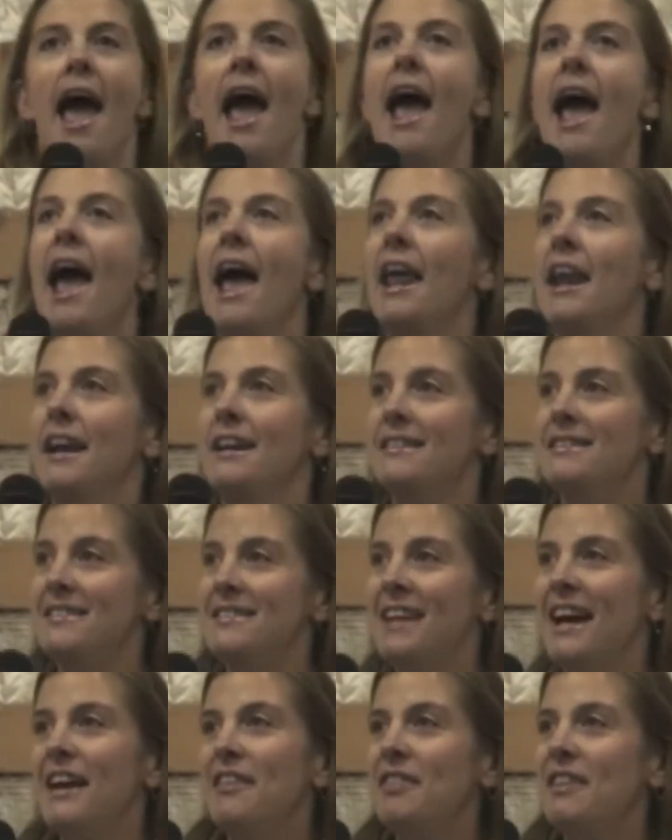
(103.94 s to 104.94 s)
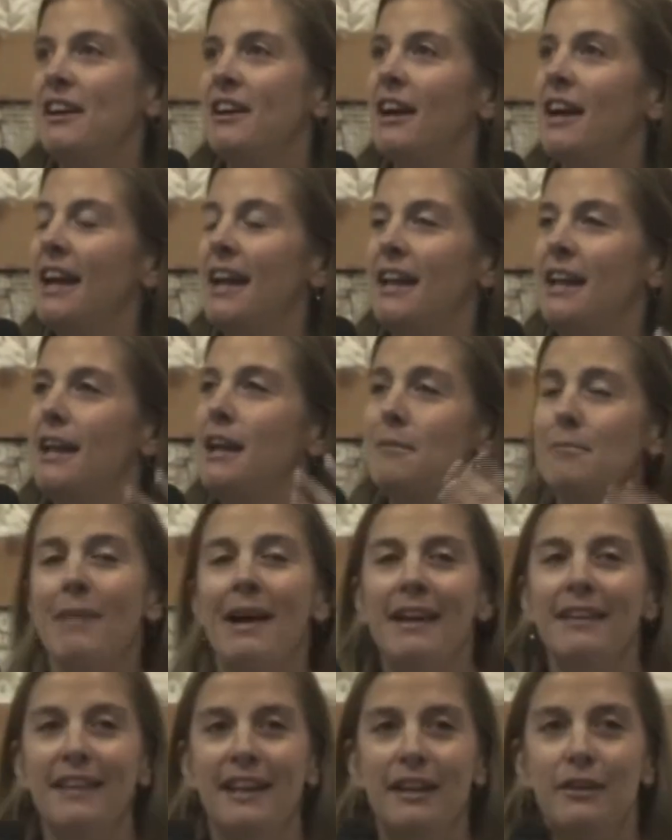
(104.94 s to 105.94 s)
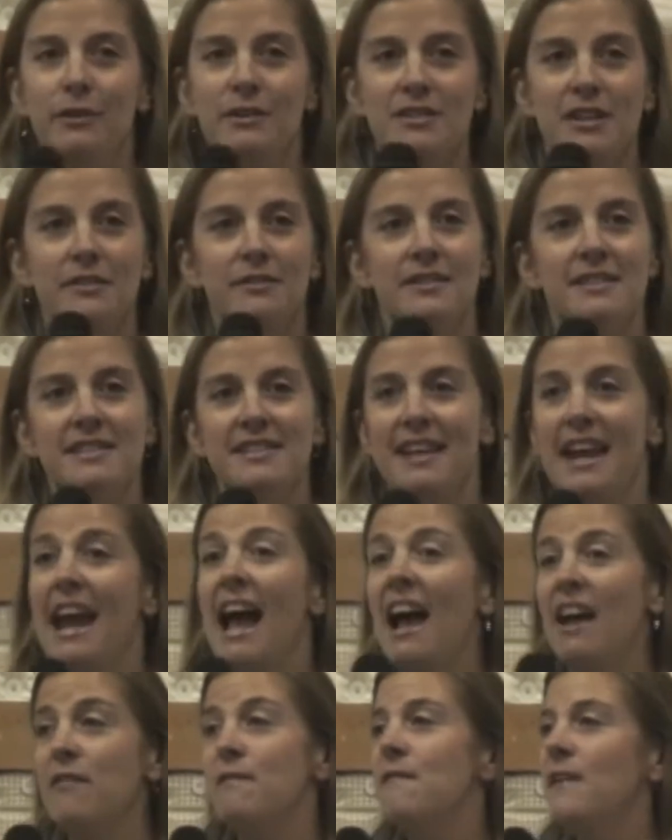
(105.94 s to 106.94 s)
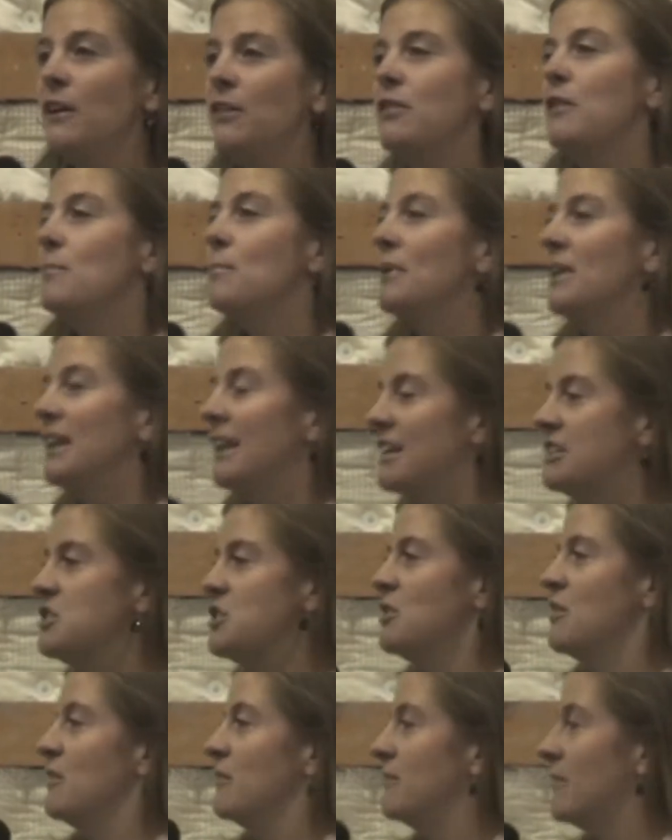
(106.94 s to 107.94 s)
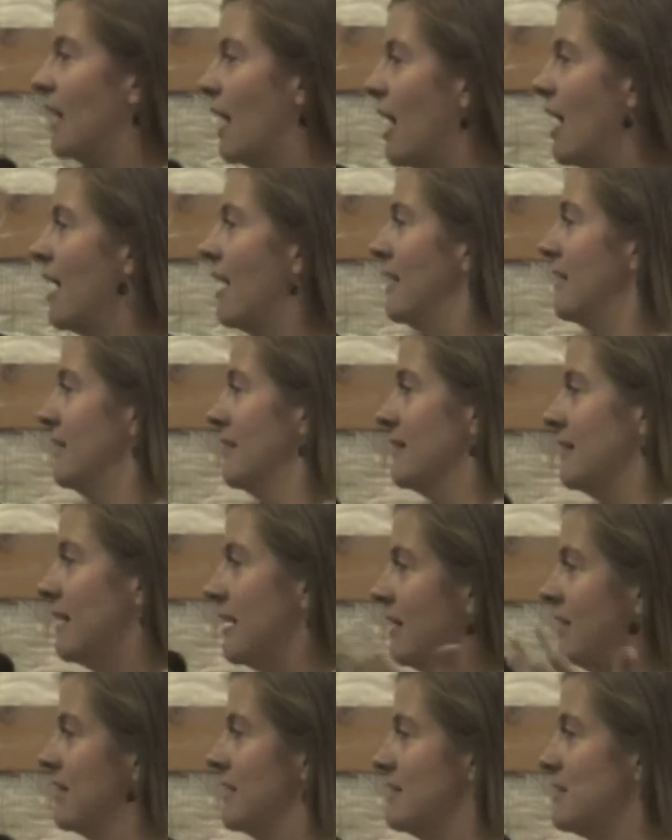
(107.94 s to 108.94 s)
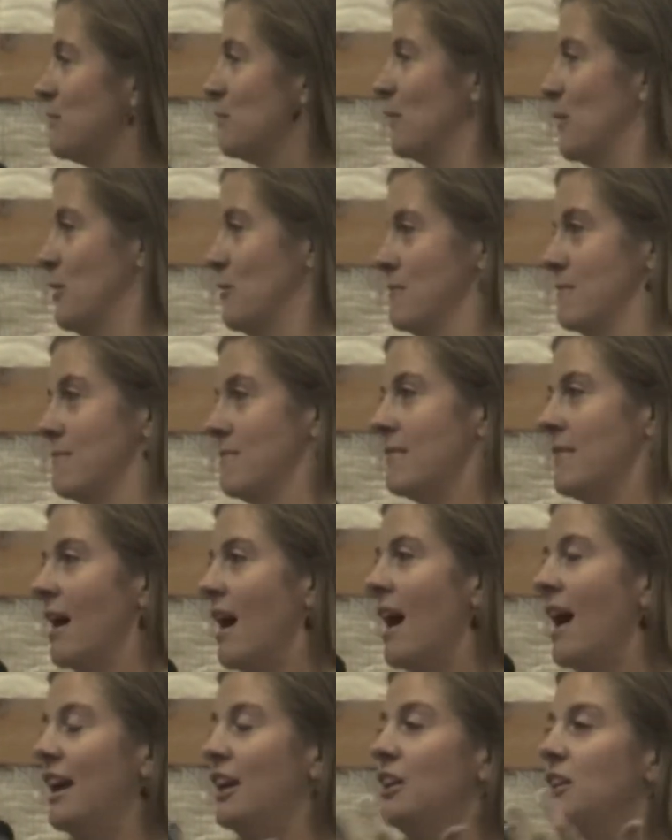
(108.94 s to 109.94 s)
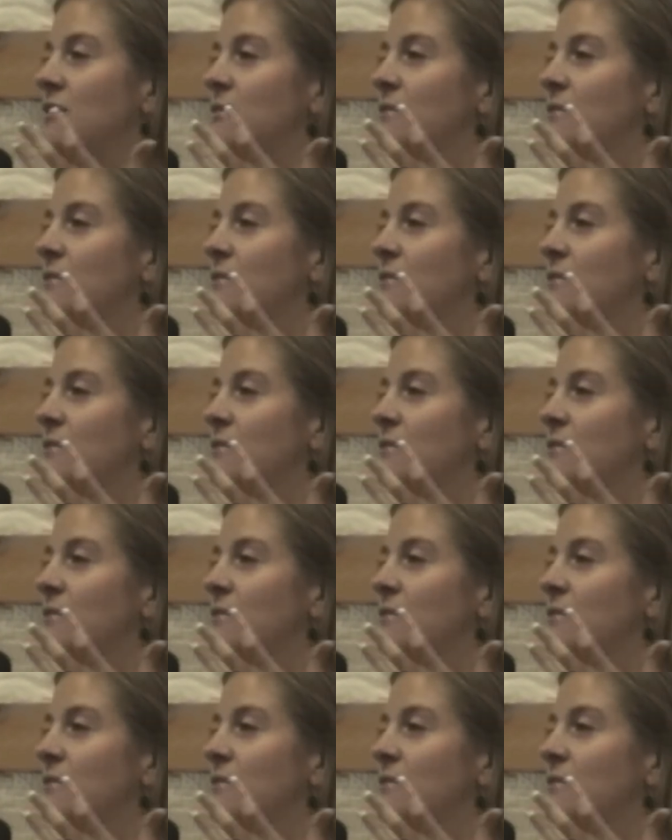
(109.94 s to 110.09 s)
And I sat there, and in my language, I would say I felt the pleasure of God in this room. I could